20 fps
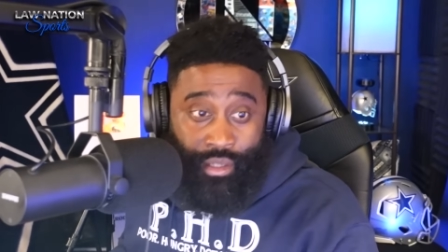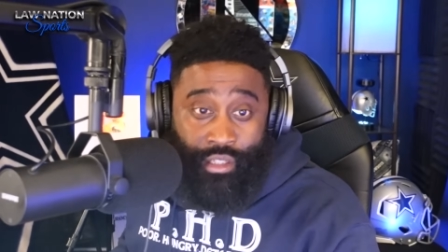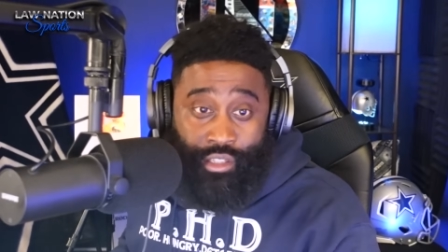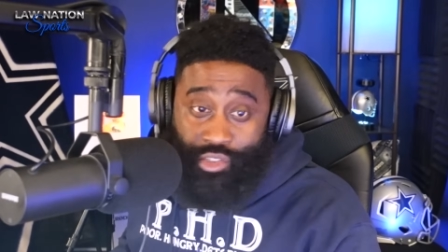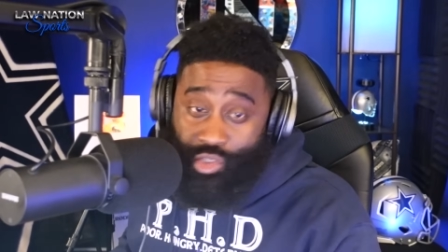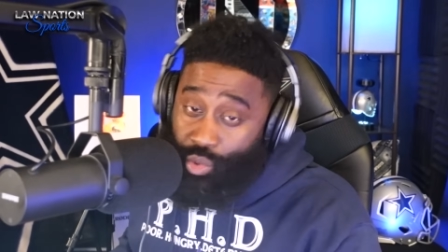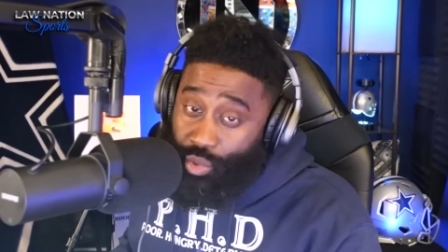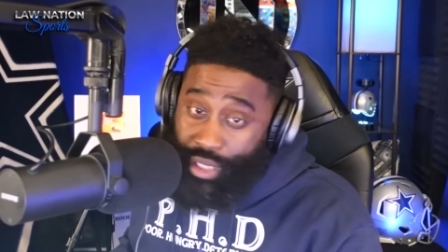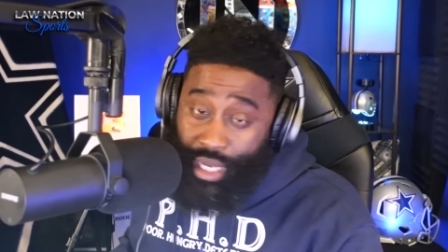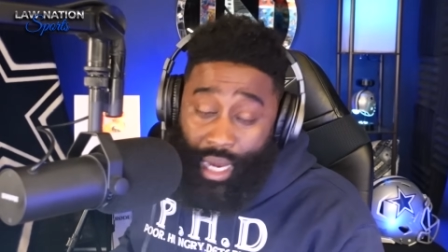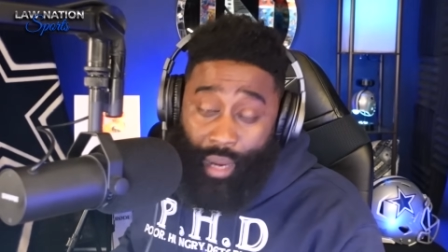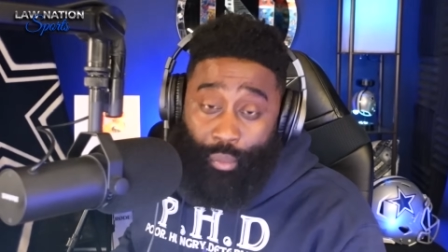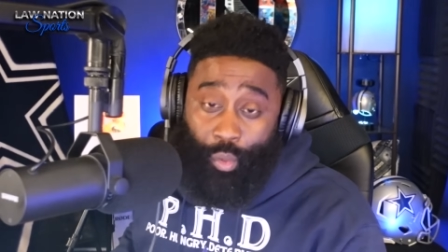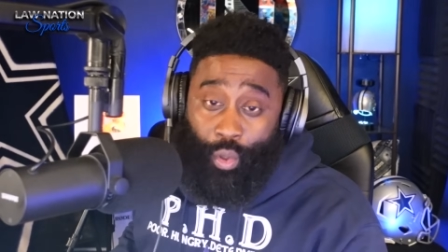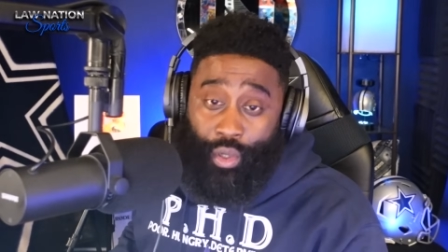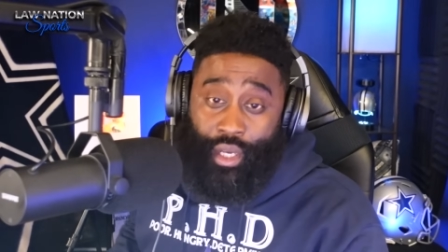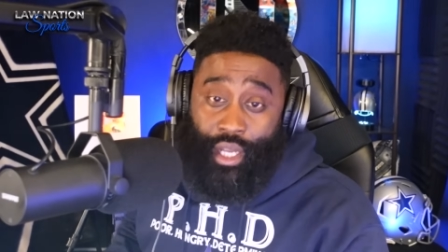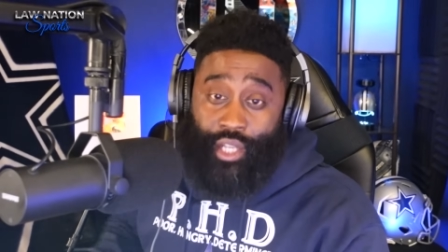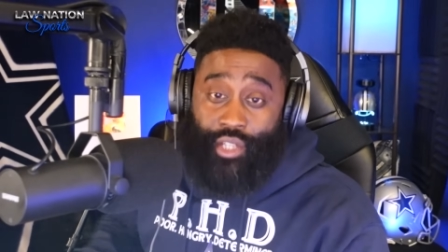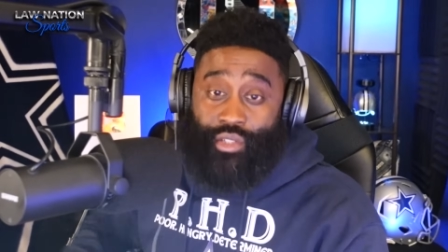So
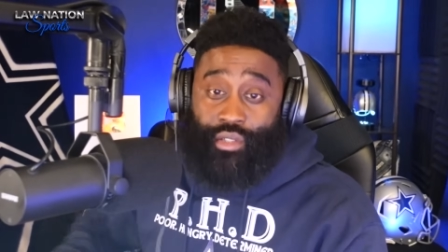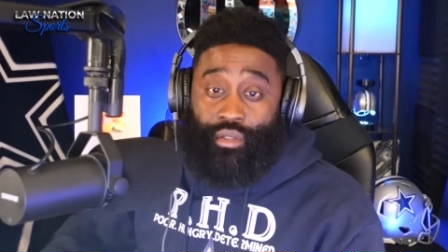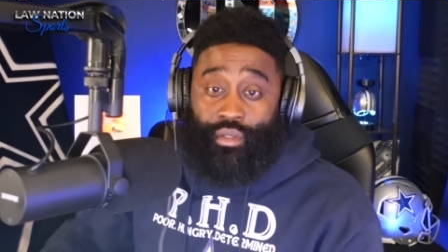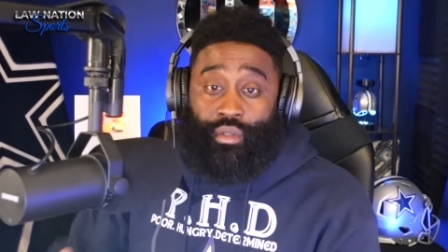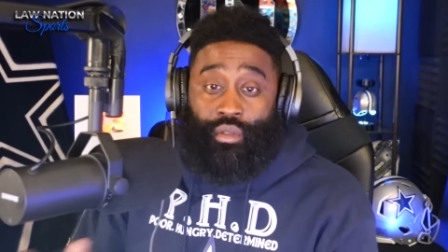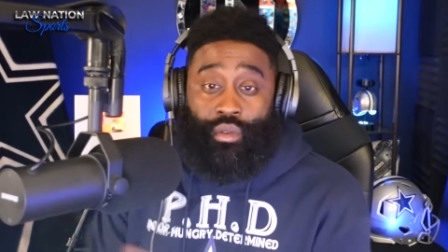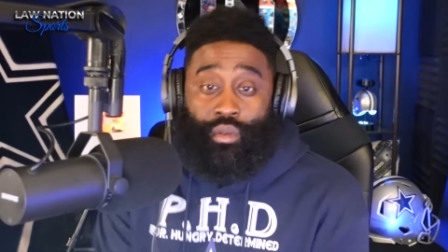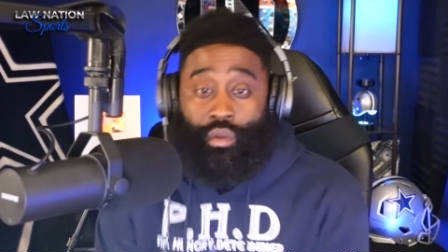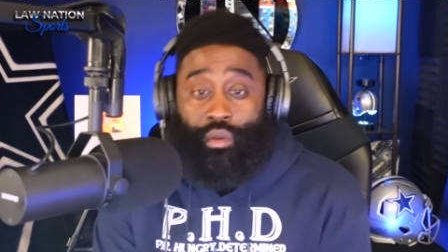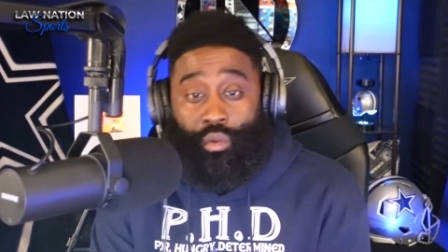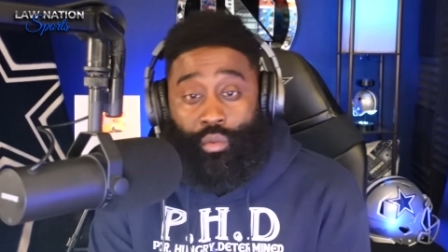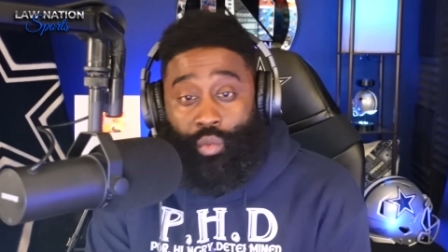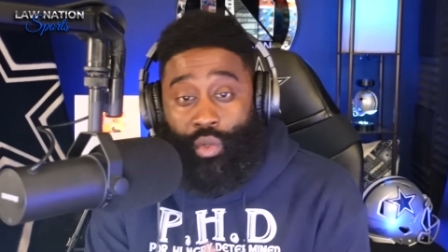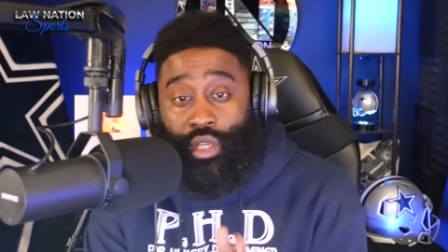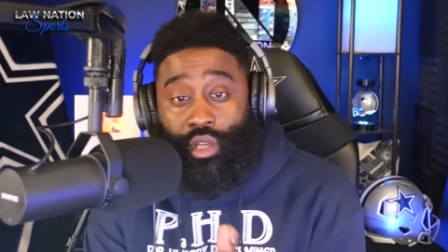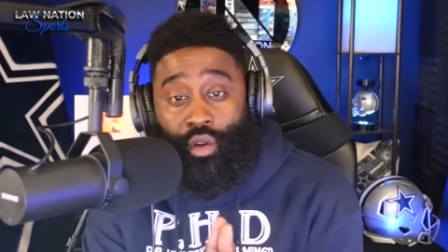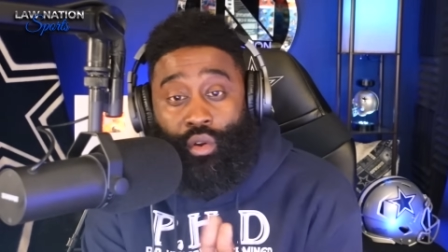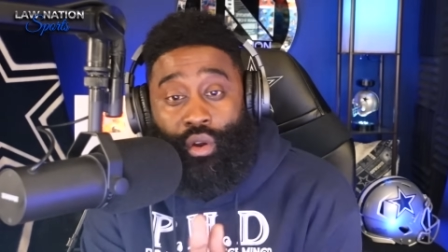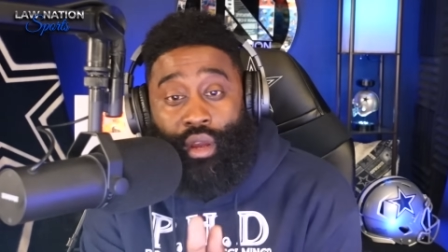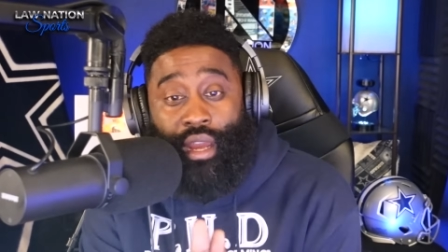Cowboy Nation, we
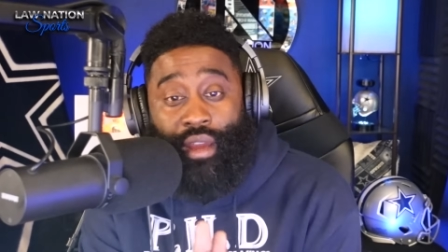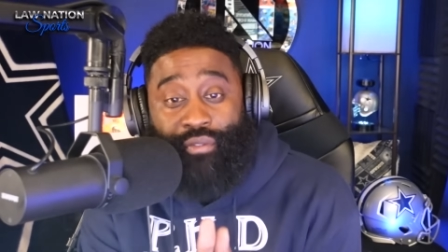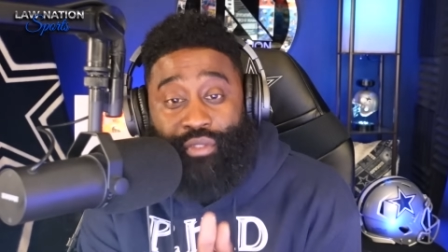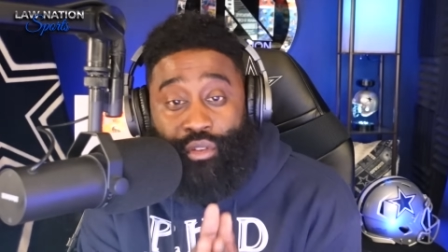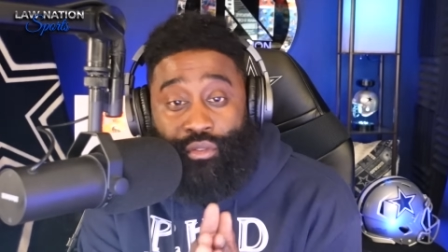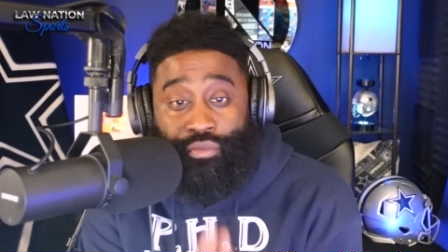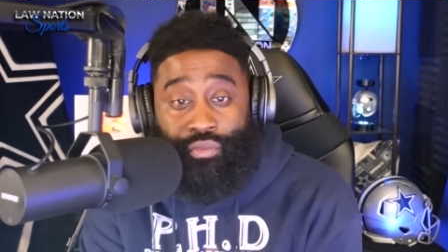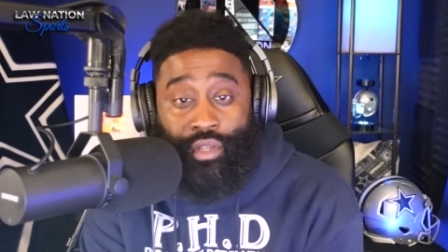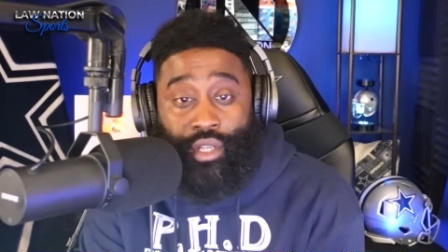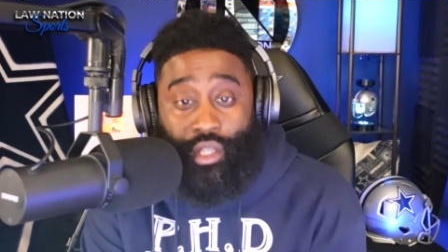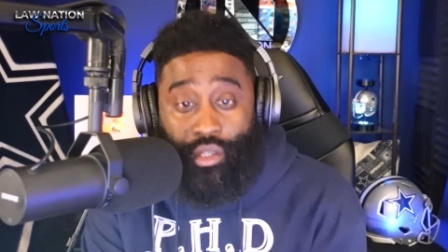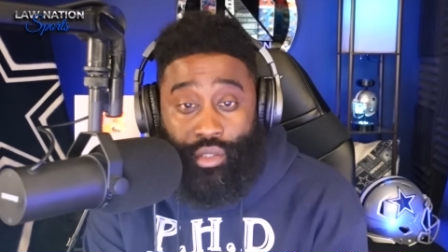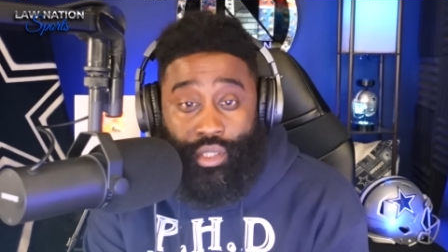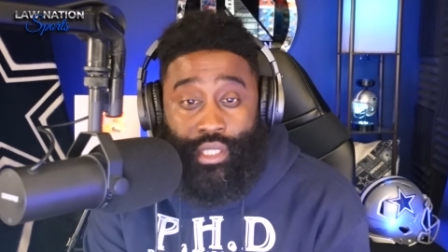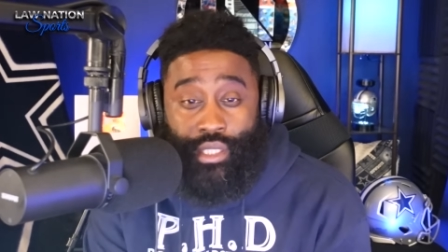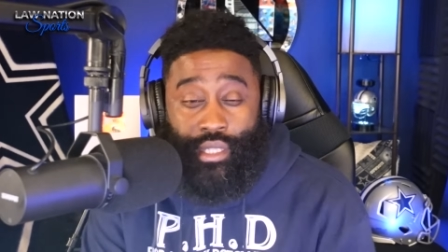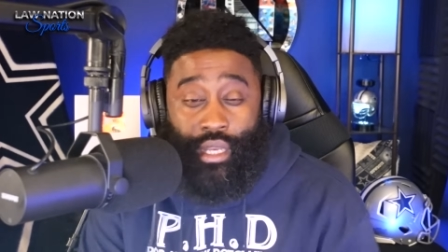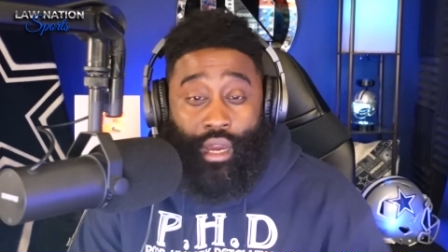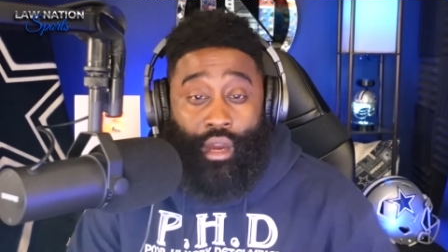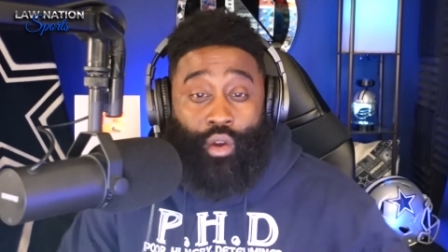gonna have to figure
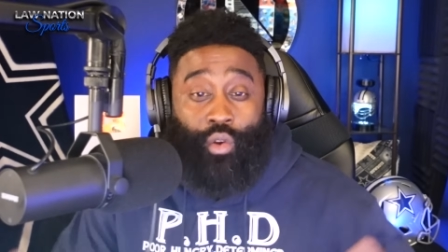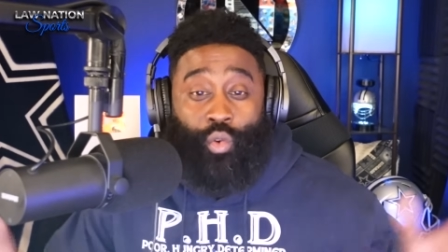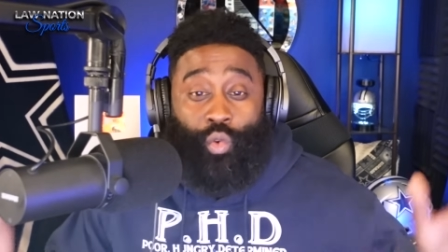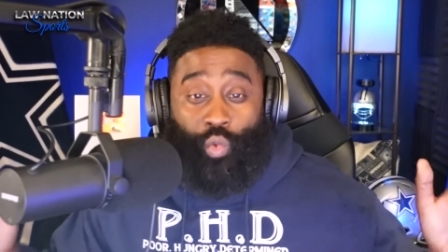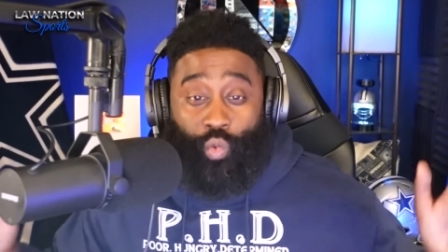this out.